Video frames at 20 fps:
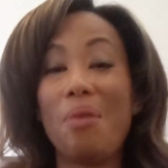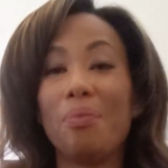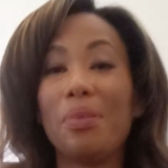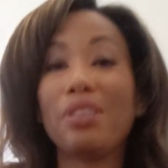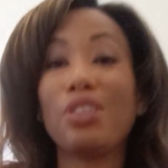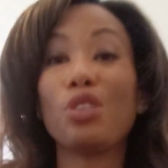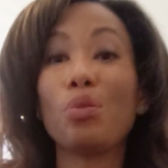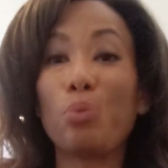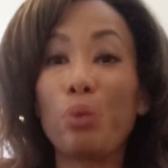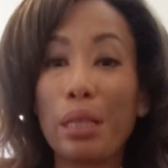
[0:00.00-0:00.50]

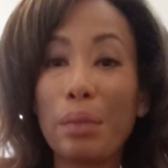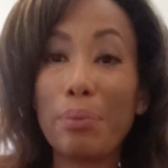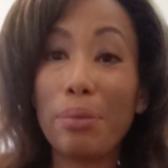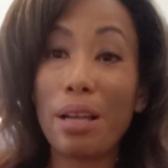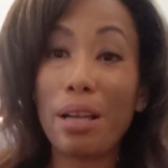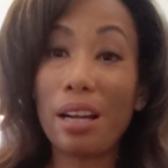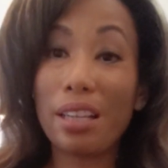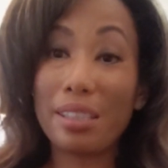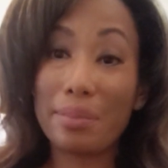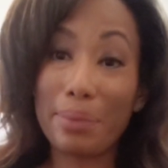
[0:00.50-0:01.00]
This is
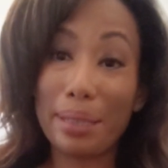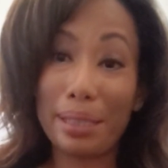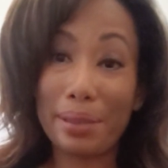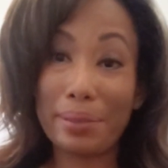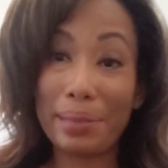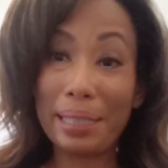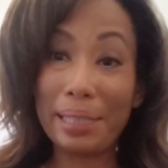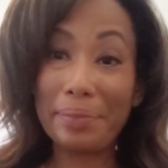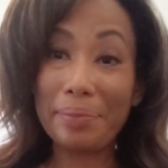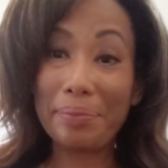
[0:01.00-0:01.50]
pre-blocked, by the
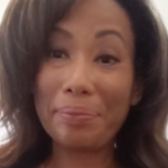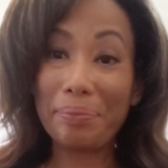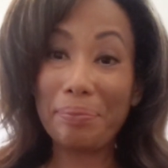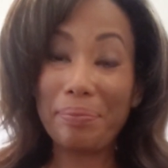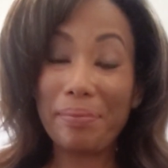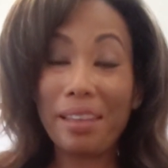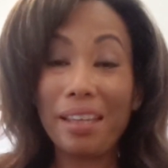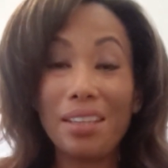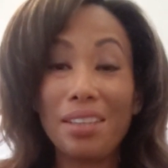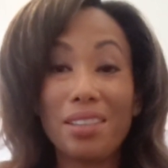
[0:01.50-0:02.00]
way.
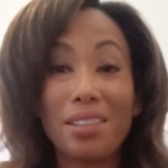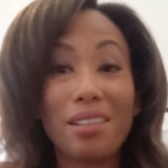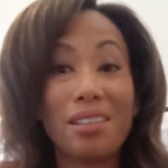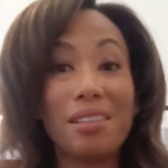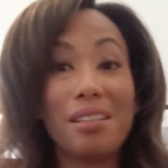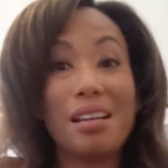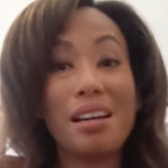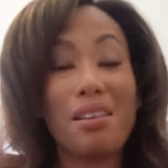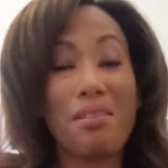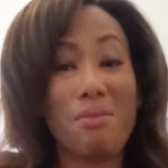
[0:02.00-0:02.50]

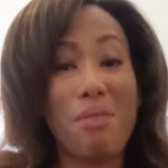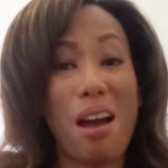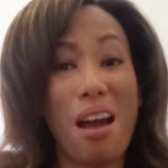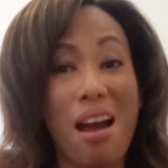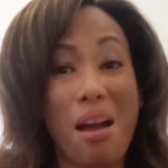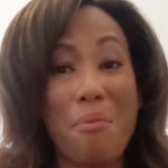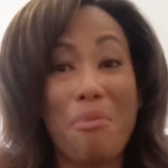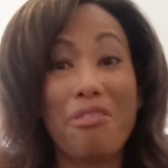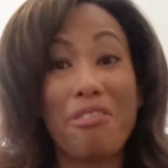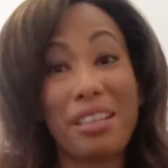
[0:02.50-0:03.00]
So
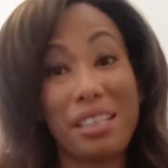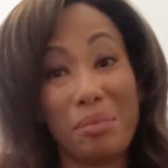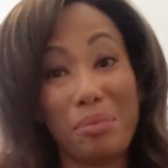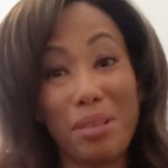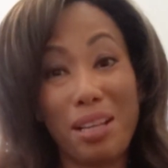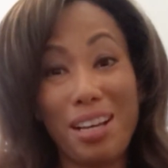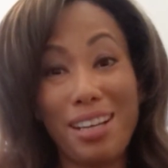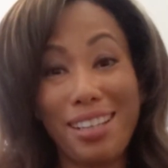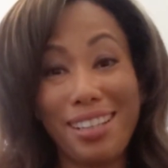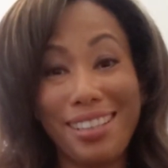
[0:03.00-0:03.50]
I'm afraid to
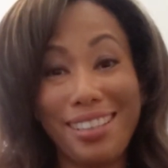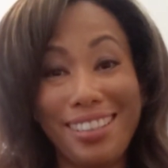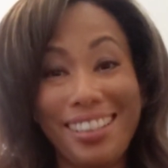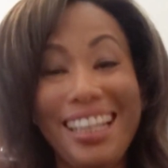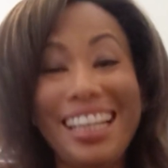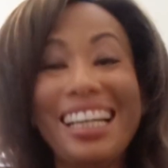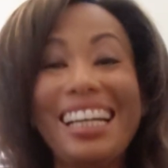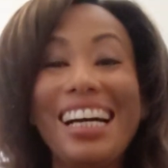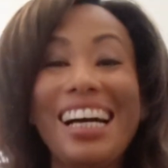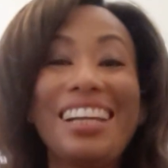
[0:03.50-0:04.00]
block it.
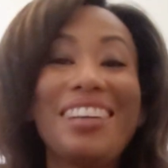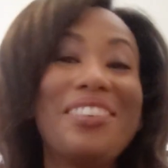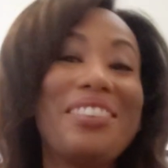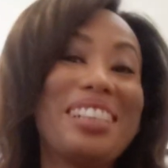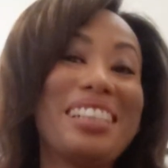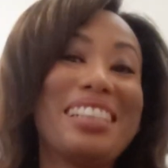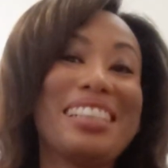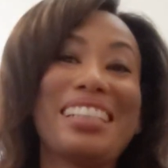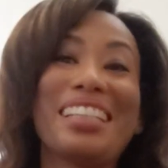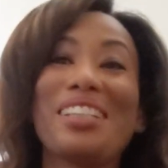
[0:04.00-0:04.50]
I don't
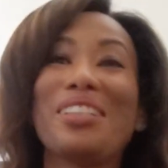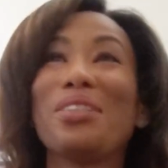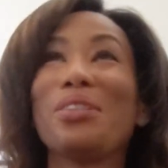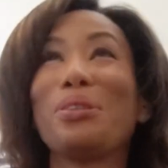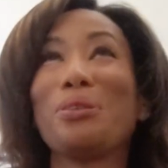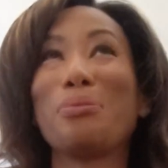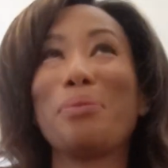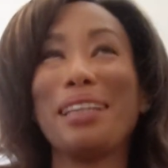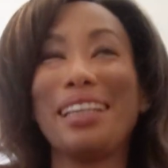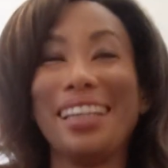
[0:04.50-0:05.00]
want it to get
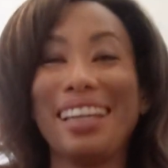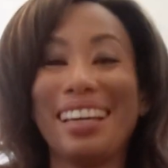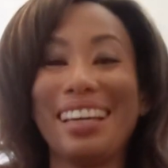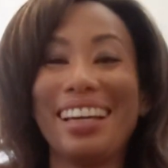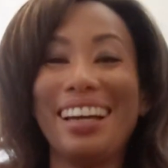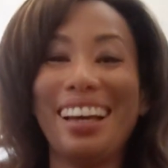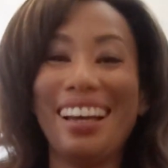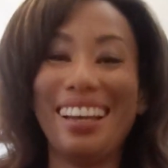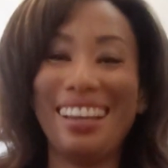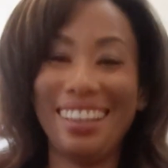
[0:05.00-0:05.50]
too big.
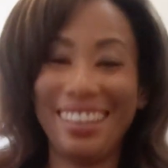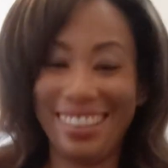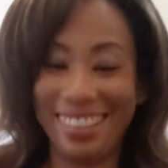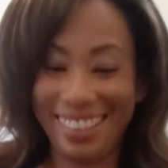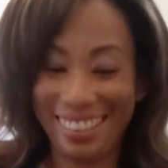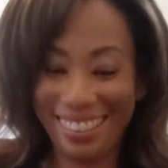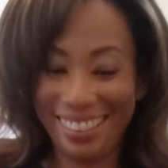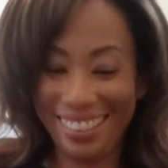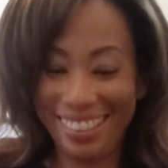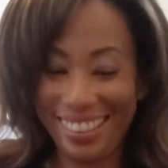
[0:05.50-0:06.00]

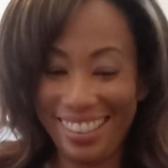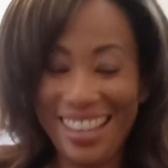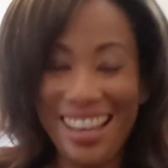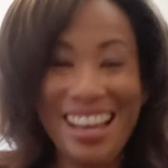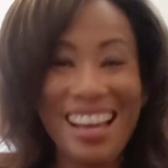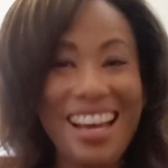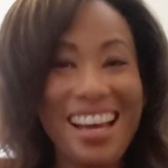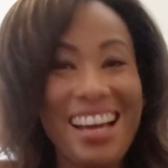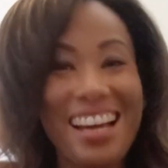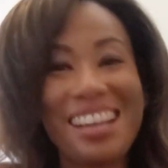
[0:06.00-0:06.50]
I
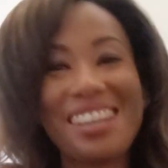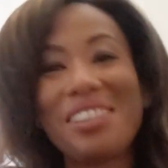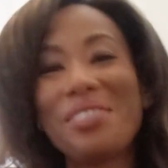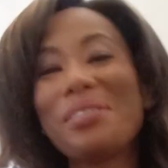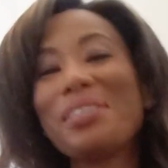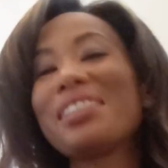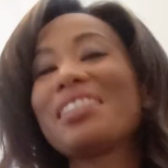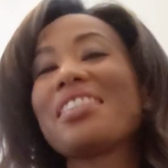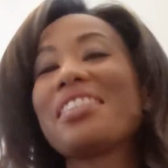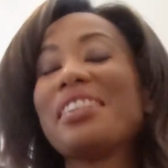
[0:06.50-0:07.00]
don't
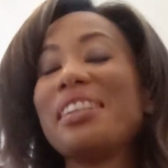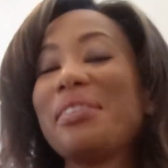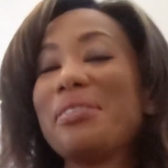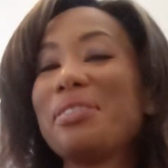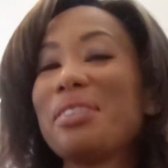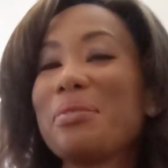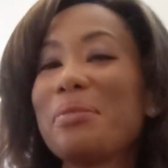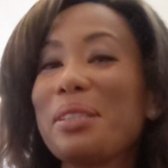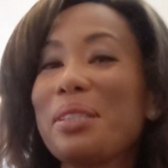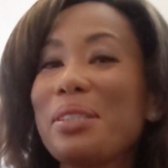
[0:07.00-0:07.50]
want the
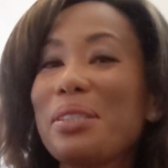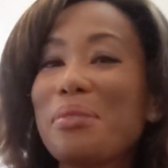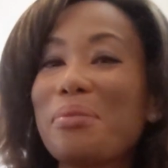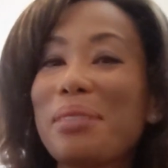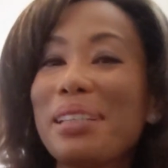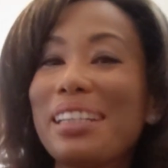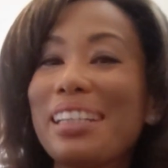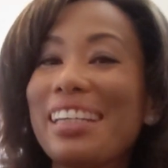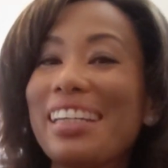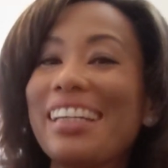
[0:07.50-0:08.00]
sleeves to be too
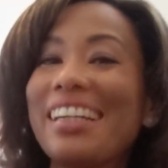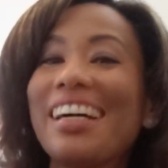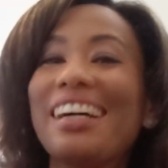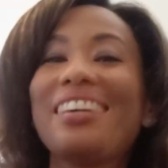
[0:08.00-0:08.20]
big.